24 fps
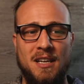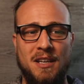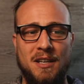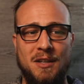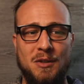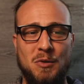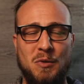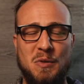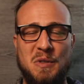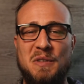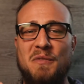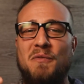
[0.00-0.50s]

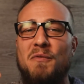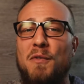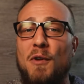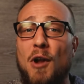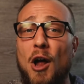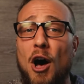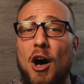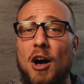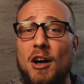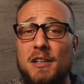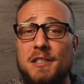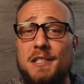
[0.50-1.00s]
use
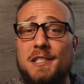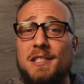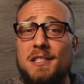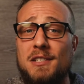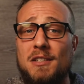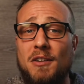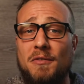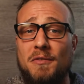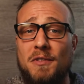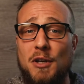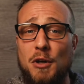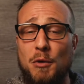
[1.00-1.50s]
flaws
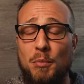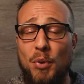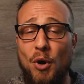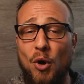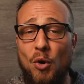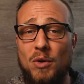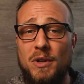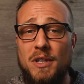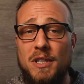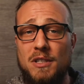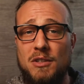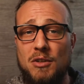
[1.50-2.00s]
of the
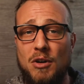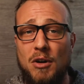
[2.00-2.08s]
opponent